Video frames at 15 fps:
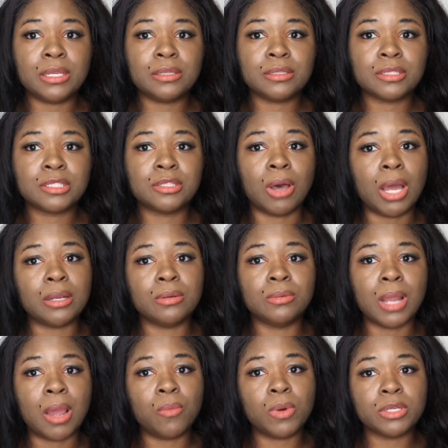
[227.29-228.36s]
So I do
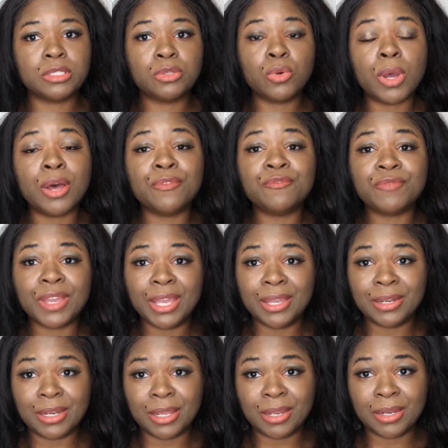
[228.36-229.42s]
not want to offend
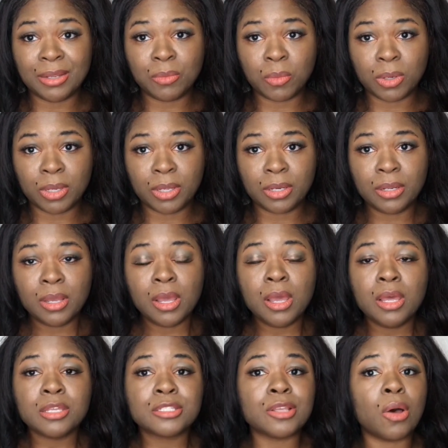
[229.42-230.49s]
anyone.
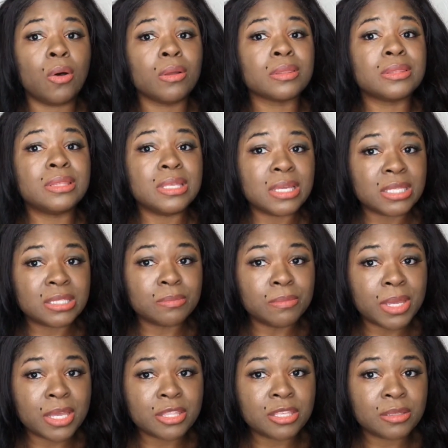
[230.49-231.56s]
So on this
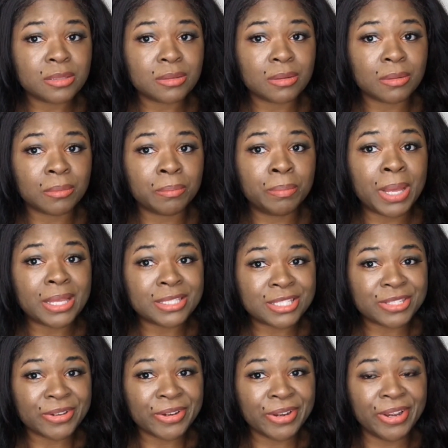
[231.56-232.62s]
myth buster,
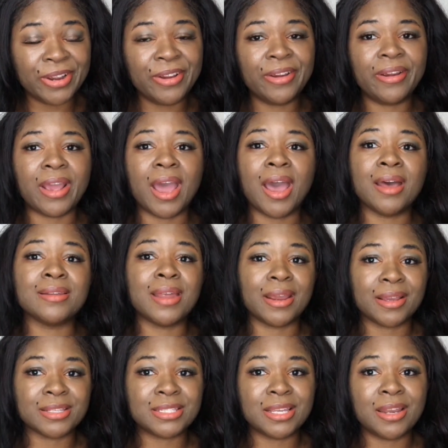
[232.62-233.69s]
like I
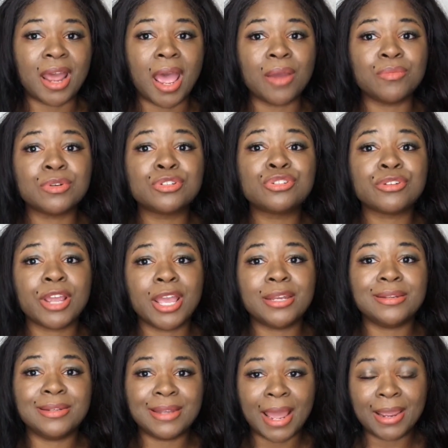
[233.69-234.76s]
said, I will tread
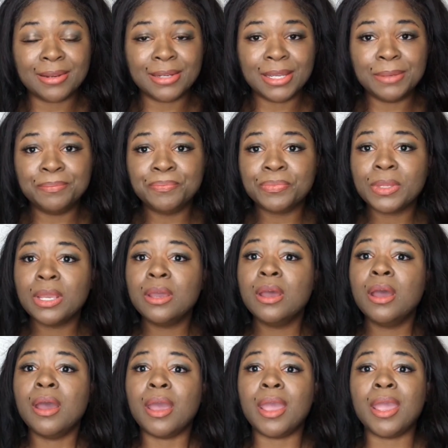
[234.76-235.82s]
lightly,
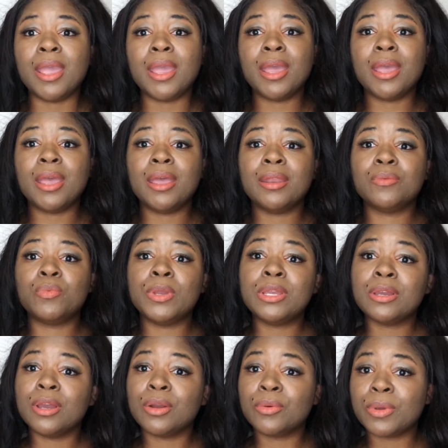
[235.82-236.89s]
and we
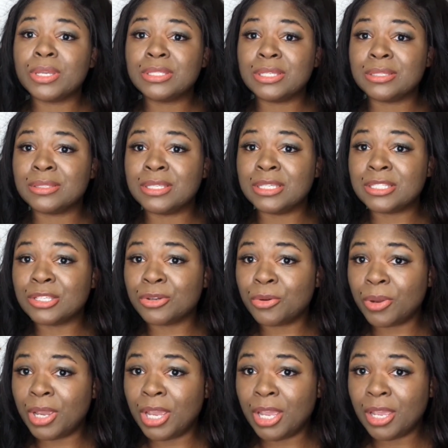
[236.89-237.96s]
could agree to
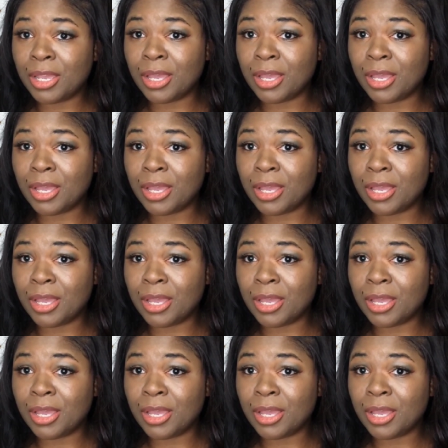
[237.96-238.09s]
disagree.